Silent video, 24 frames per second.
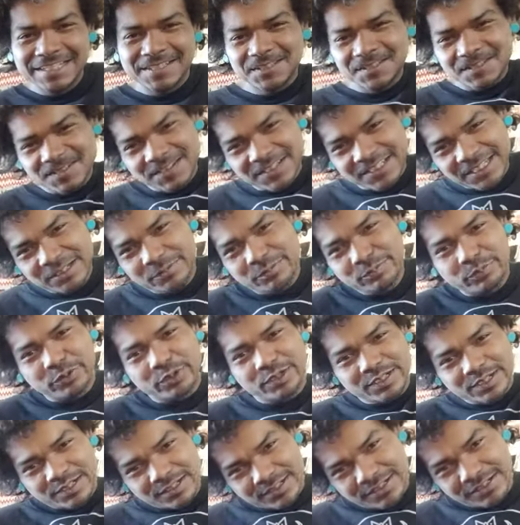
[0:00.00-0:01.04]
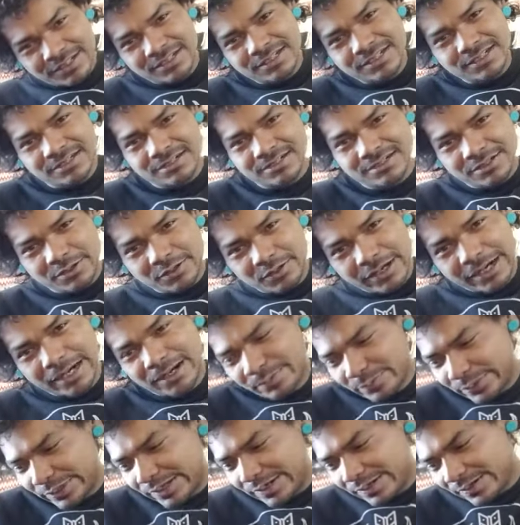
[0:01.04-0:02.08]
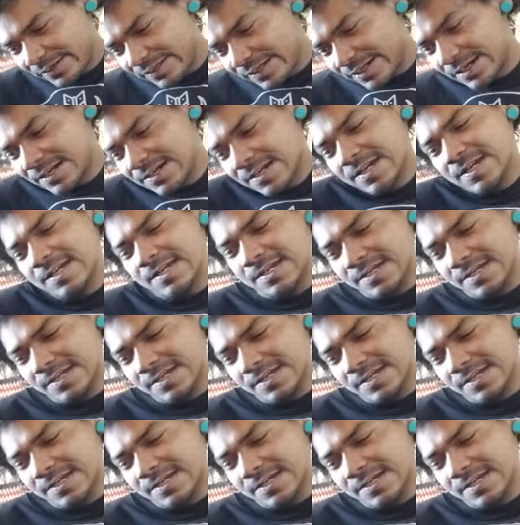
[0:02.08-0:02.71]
So just keep brushing the crap out of there.